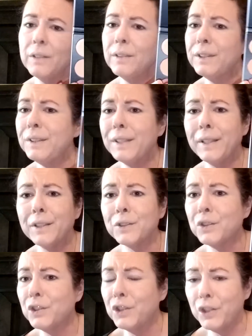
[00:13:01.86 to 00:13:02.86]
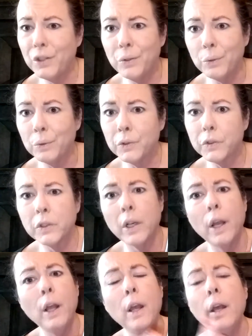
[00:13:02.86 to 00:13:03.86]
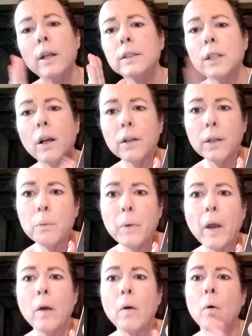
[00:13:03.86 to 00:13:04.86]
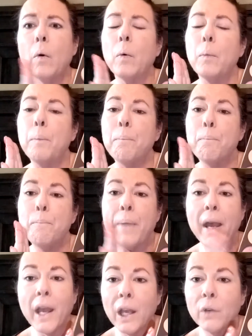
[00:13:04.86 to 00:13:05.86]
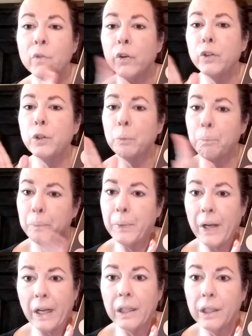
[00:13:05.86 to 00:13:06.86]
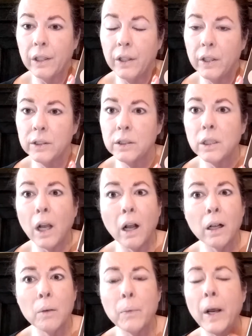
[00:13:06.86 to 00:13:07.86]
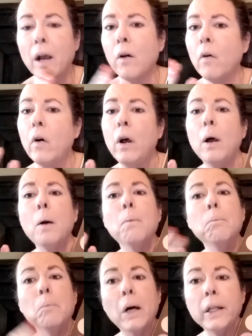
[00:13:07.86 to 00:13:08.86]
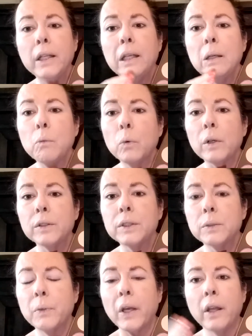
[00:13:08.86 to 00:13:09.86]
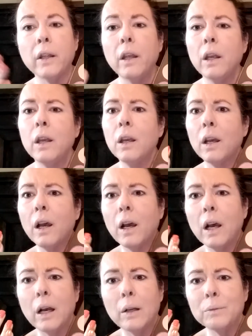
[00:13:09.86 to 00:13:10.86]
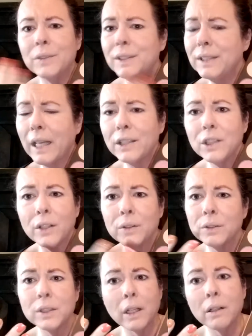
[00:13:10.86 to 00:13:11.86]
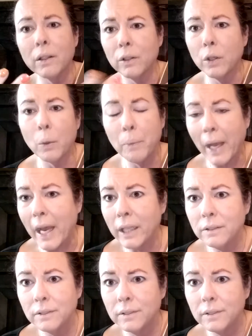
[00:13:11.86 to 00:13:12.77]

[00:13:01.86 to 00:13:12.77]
This thing is huge. Talk about bang for your buck. Talk about money well spent. This eyeshadow is not going to go bad.